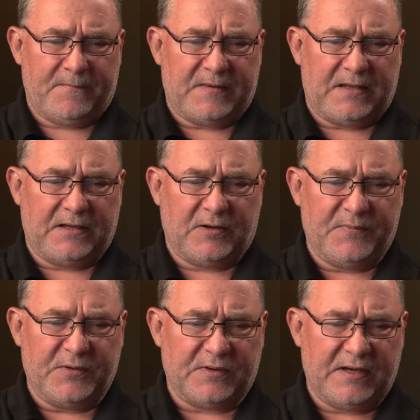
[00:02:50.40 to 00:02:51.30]
The
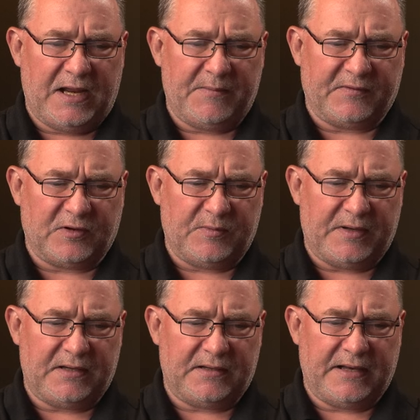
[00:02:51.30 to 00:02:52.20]
computer name is going to
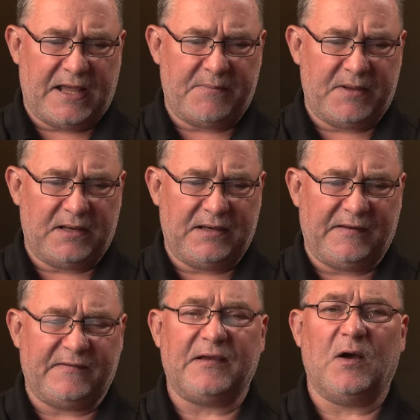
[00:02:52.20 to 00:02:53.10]
be
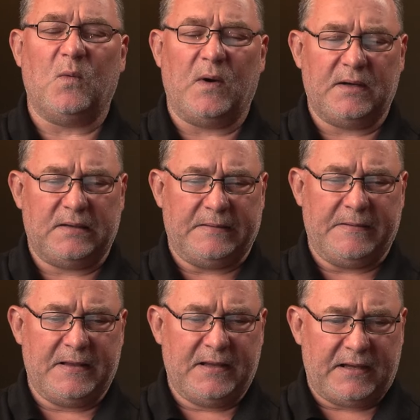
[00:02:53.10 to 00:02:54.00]
labdc01.
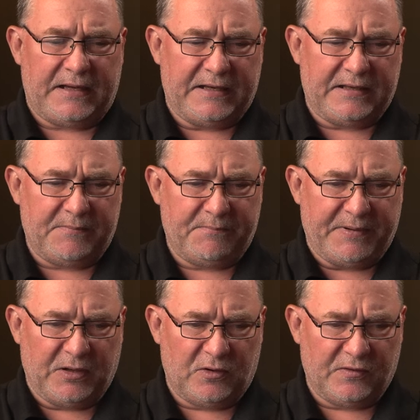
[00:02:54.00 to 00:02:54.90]
It
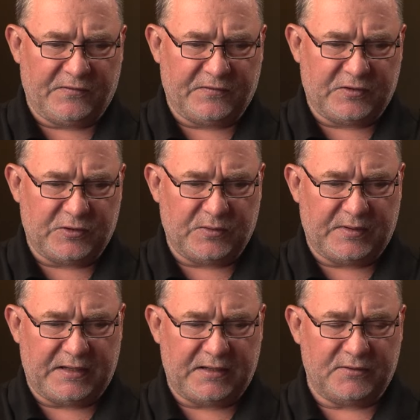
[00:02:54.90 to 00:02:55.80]
belongs to
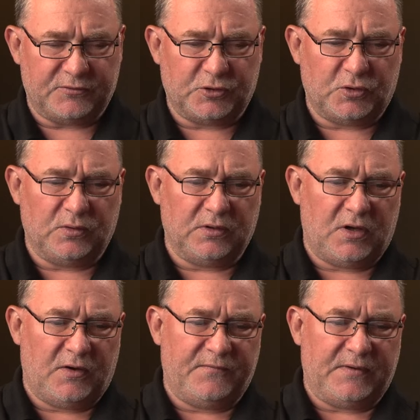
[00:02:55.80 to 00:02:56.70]
the role
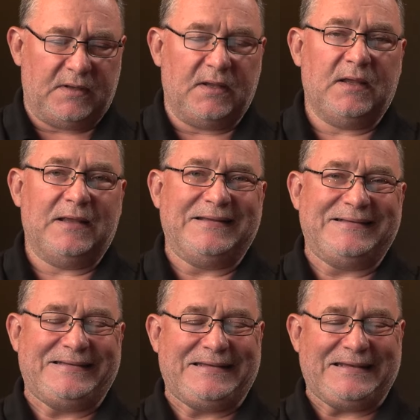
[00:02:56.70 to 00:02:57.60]
of
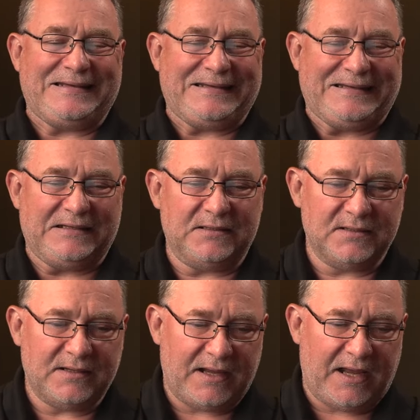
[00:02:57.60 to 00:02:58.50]

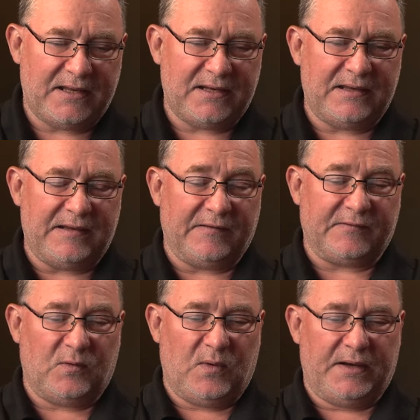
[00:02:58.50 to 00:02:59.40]

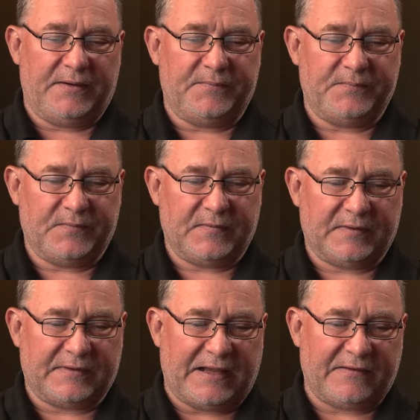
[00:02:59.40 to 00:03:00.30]
TE-ADDS01.
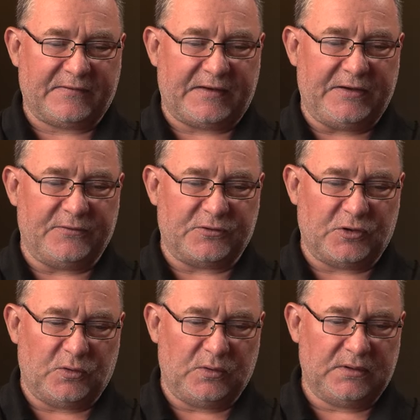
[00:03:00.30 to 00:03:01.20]
That's a
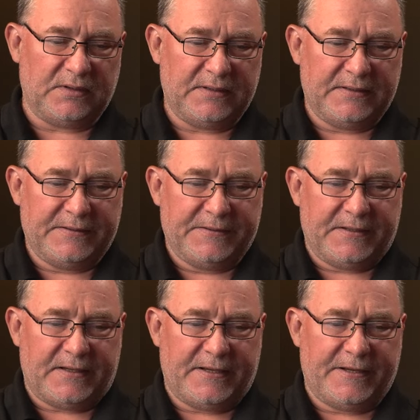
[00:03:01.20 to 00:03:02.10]
role.
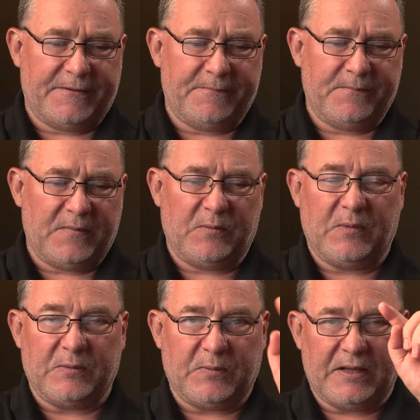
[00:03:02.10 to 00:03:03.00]
And
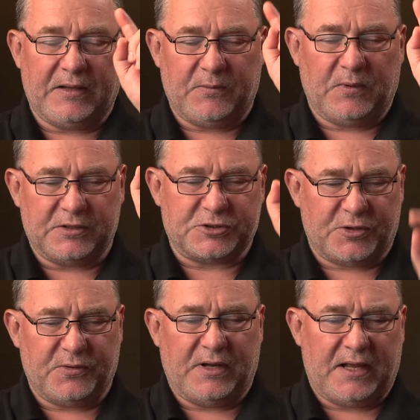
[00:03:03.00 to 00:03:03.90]
when we will show
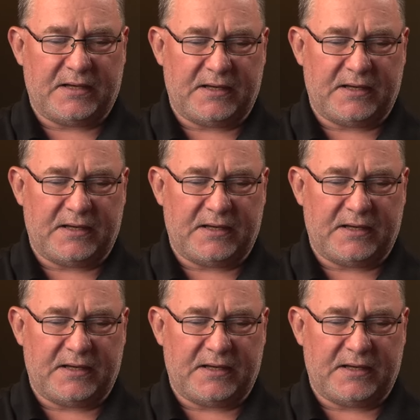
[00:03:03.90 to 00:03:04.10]
you that